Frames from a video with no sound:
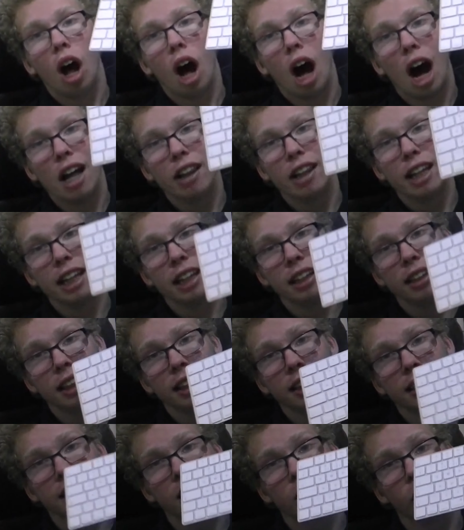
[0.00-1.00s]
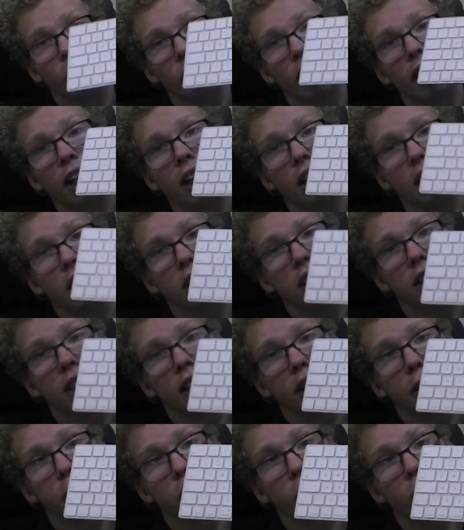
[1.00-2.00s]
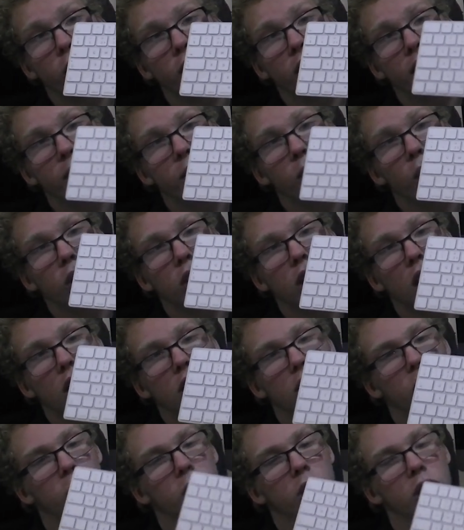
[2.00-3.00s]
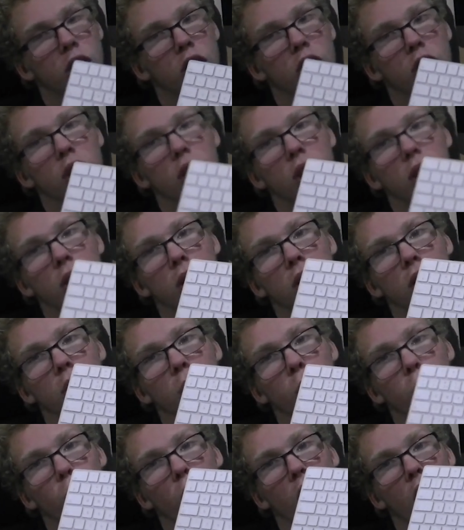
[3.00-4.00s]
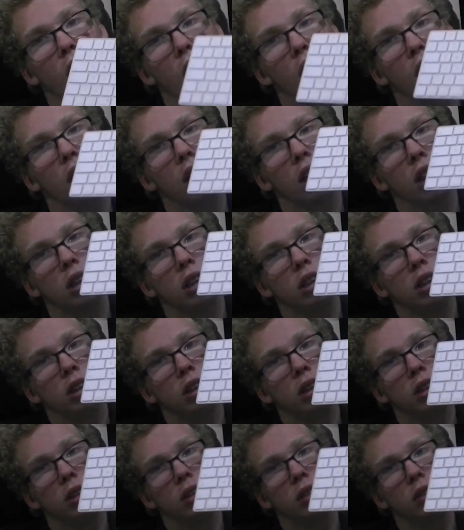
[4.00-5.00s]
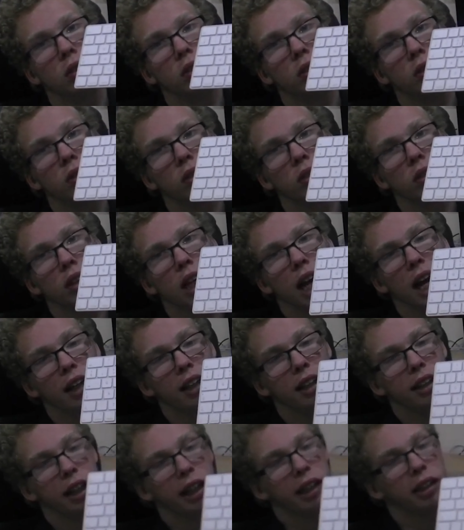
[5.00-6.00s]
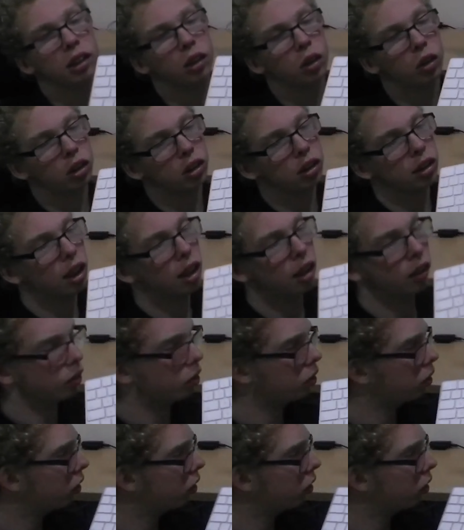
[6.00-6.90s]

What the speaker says: I think this is a really good keyboard if you just want to do work and editing sort of stuff.